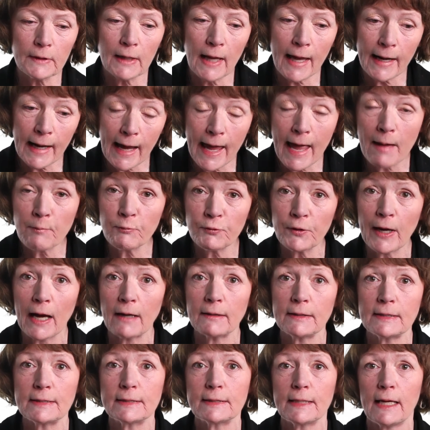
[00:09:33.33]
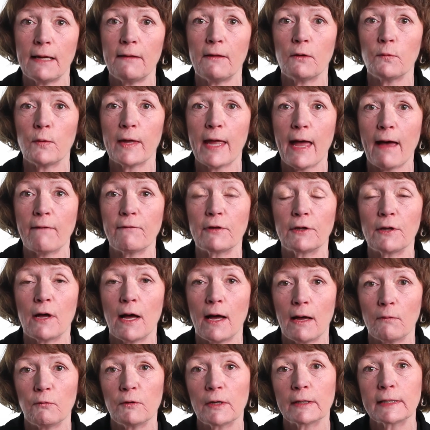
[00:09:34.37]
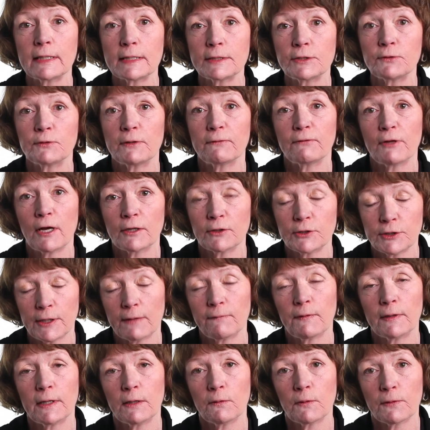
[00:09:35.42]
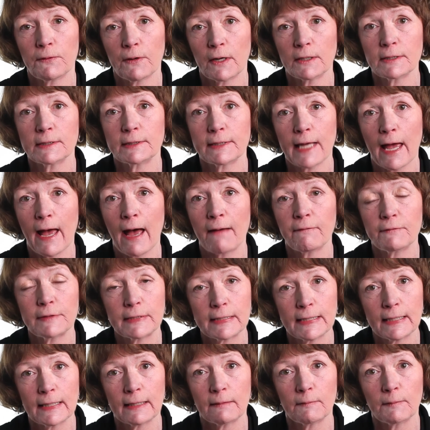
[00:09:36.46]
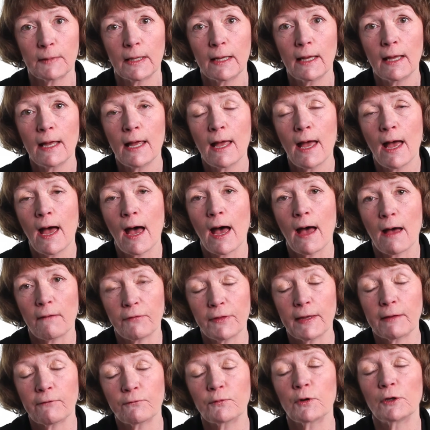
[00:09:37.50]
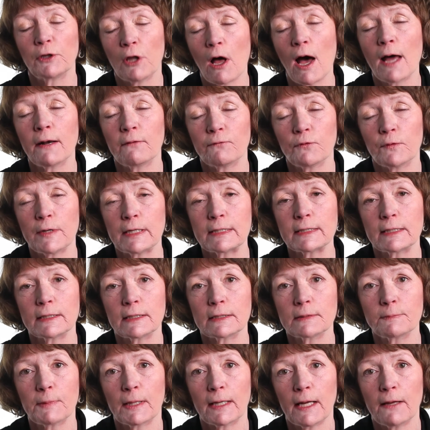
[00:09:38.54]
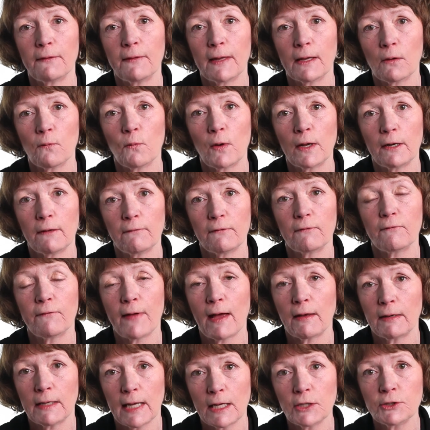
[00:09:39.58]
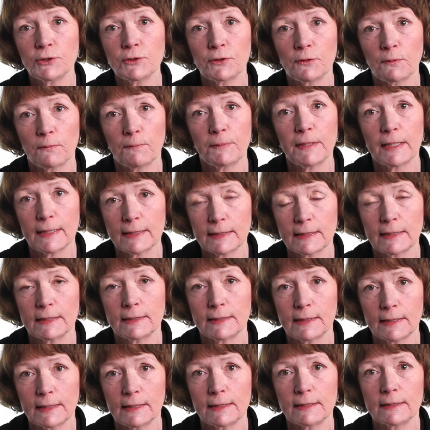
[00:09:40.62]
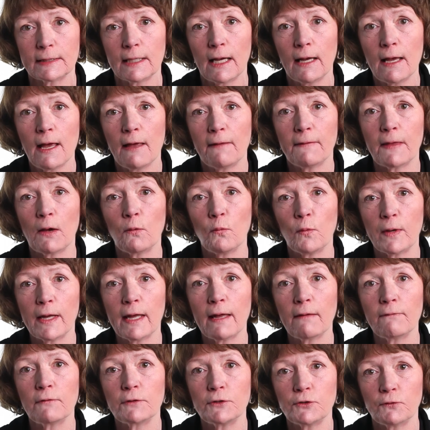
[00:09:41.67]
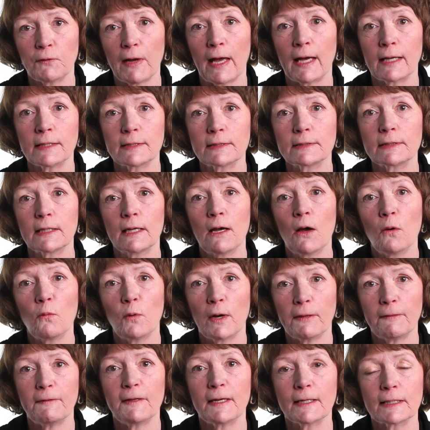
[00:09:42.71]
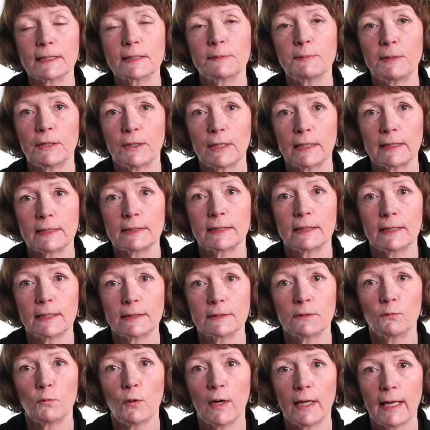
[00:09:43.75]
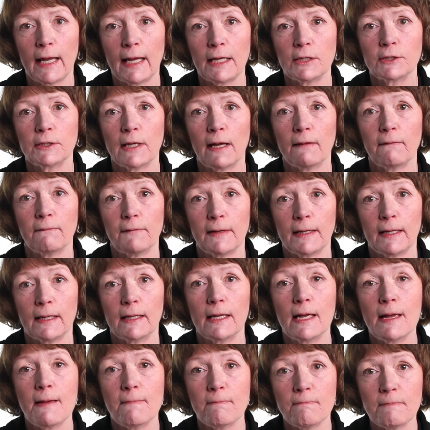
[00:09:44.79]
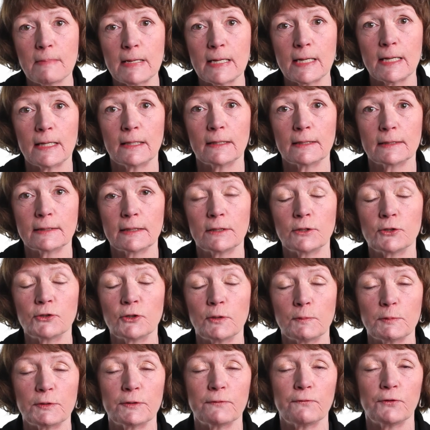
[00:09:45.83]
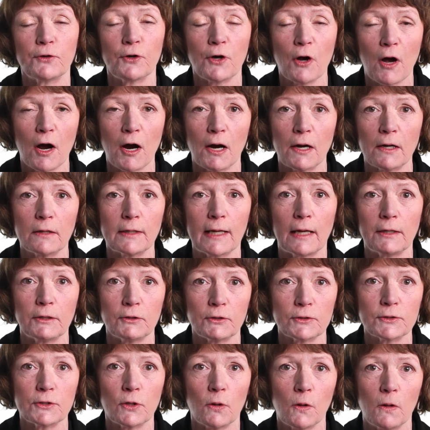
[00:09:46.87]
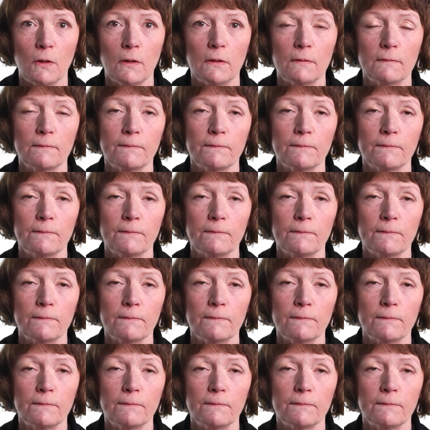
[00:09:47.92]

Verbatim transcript: And I am proud to say that we have a, a real history of longevity with our staff team. I think for a lot of reasons, but I think one of the foundational pieces is that we have addressed what the experience is and what H I V means in terms of your heart and your soul.